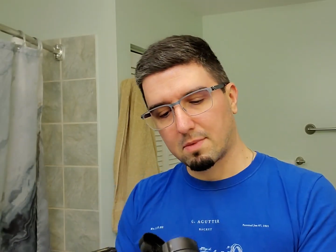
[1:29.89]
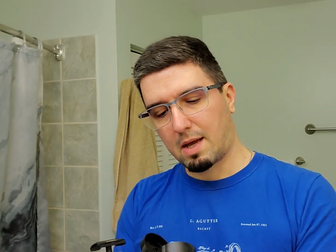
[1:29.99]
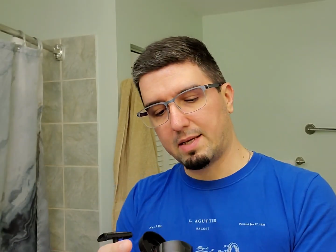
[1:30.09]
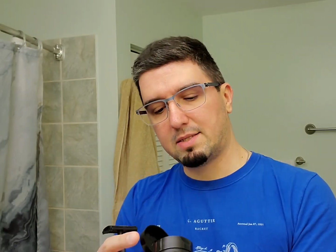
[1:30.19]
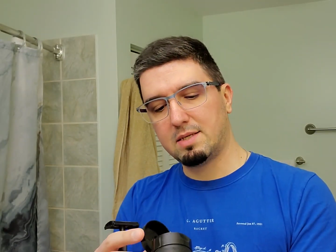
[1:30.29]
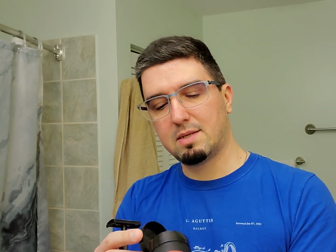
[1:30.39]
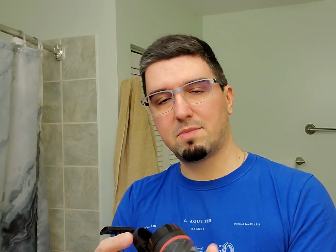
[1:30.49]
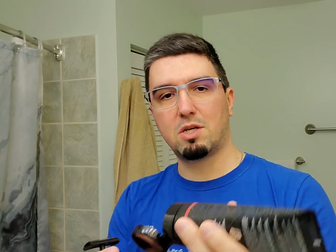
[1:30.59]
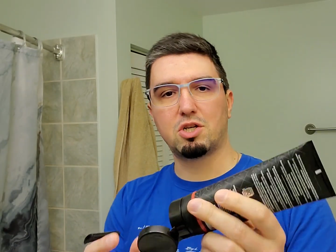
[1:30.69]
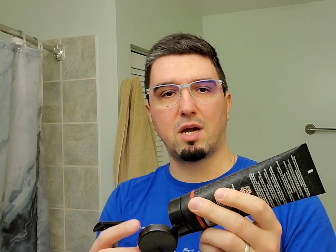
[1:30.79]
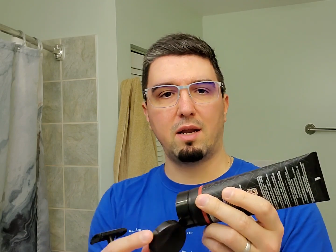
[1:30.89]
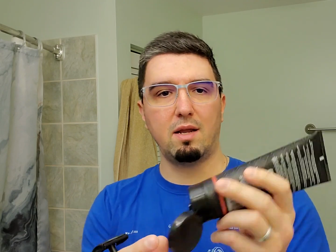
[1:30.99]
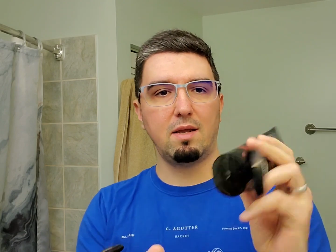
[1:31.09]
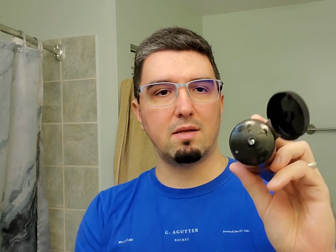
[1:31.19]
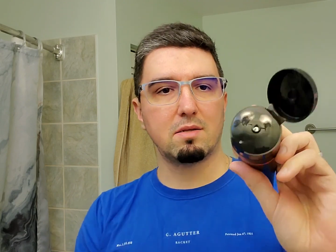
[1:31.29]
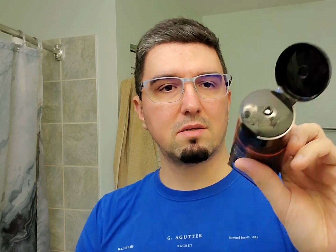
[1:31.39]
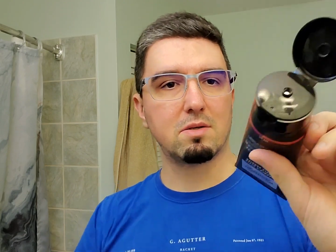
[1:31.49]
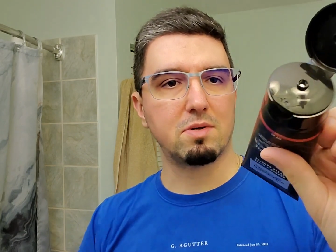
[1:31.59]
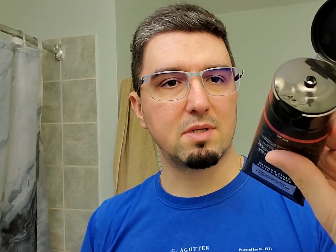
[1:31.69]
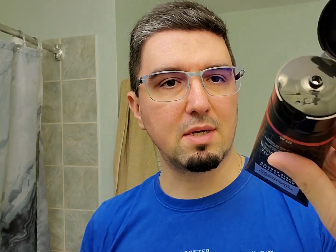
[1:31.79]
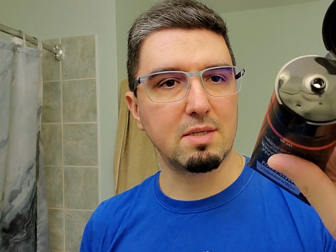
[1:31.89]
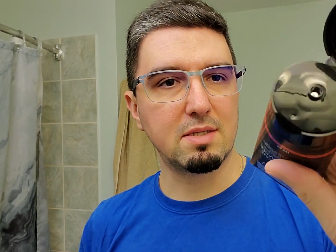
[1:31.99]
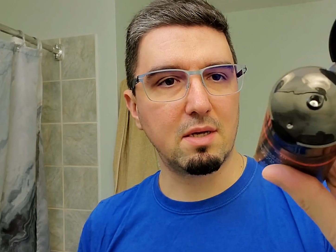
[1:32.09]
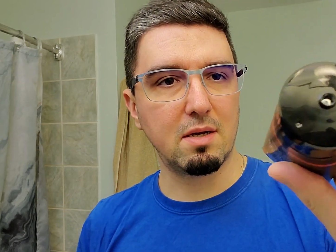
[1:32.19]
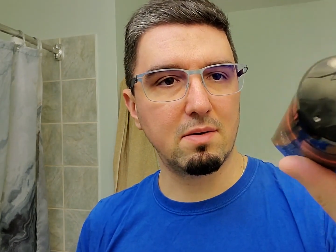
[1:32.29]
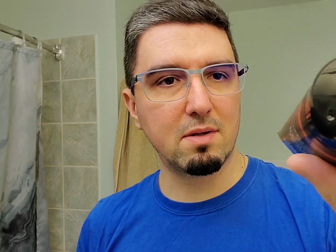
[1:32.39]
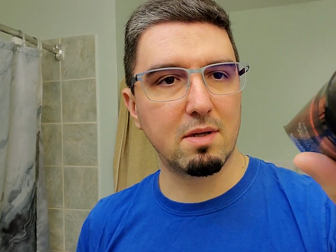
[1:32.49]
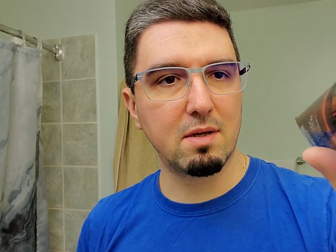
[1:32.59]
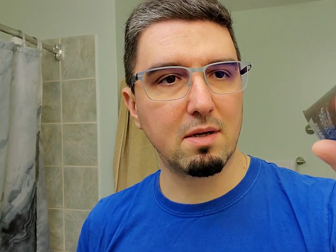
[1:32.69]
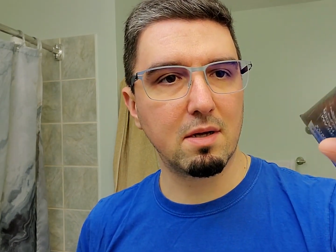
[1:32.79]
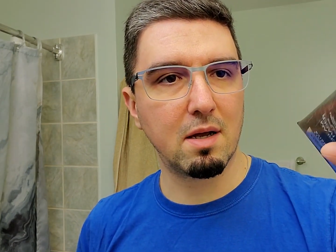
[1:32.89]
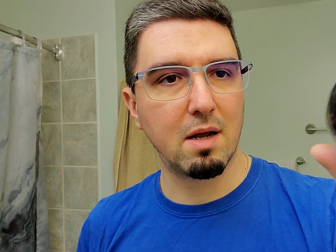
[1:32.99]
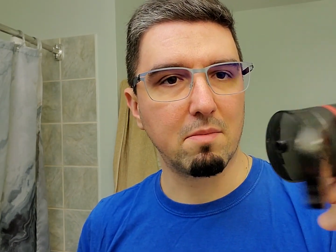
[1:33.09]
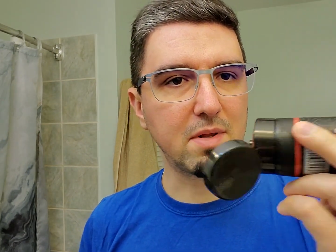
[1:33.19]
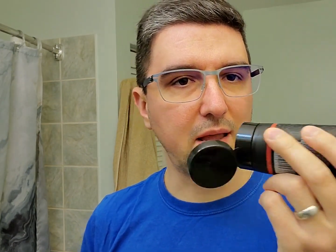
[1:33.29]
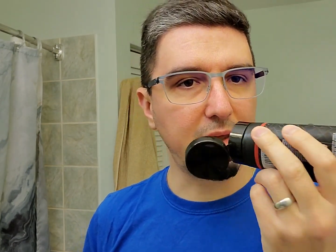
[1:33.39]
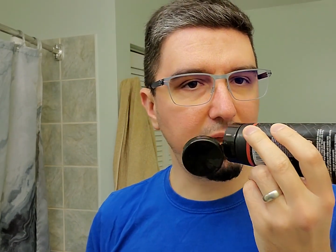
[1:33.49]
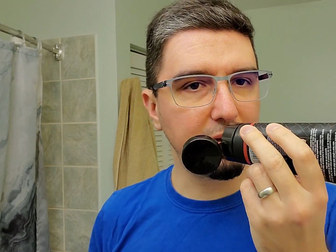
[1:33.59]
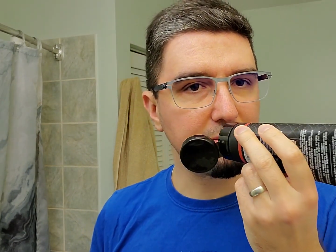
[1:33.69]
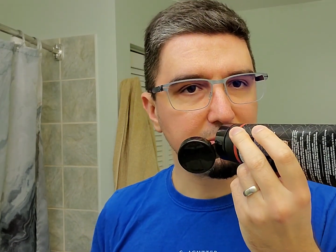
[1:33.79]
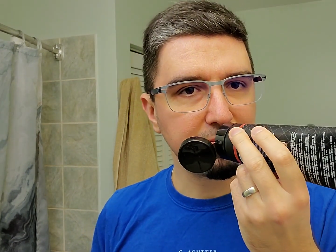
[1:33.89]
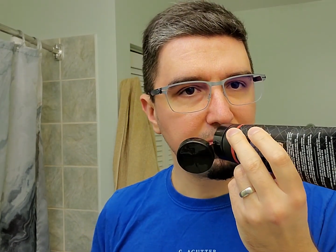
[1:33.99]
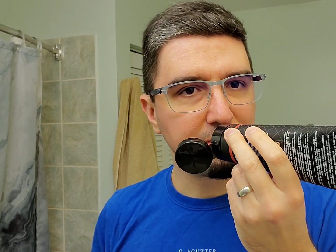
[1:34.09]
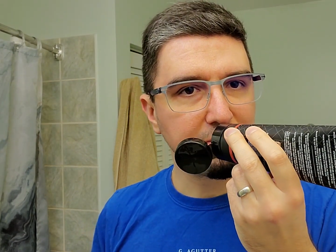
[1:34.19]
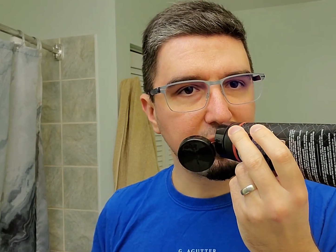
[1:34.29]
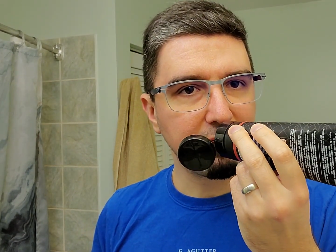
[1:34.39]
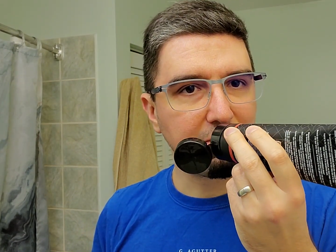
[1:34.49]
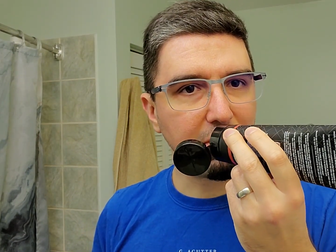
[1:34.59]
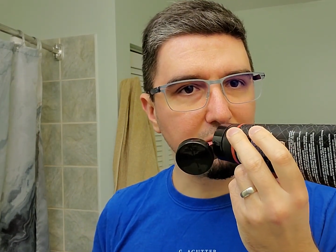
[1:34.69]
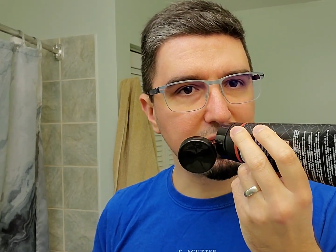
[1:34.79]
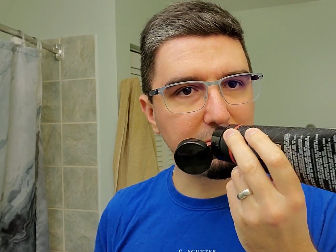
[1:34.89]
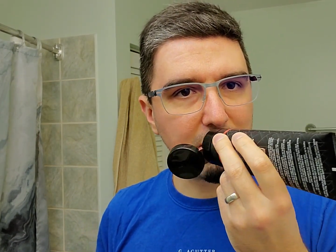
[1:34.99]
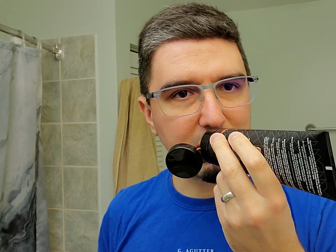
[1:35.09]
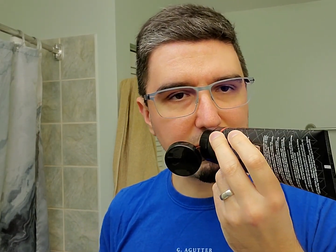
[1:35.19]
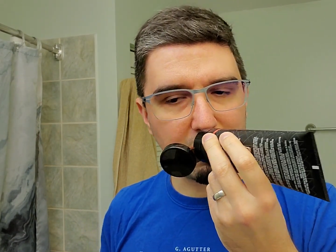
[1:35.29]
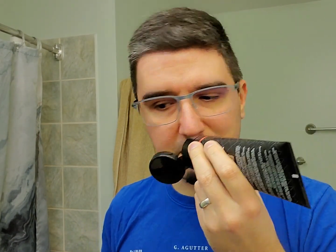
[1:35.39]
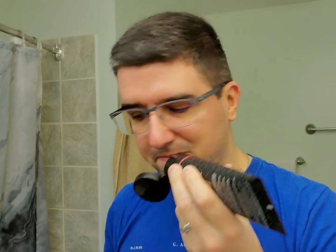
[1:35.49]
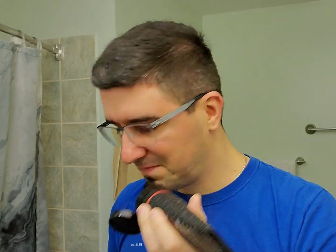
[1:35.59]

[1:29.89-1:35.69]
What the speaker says: I see something shiny, so it's sealed, but I can feel the smell as well.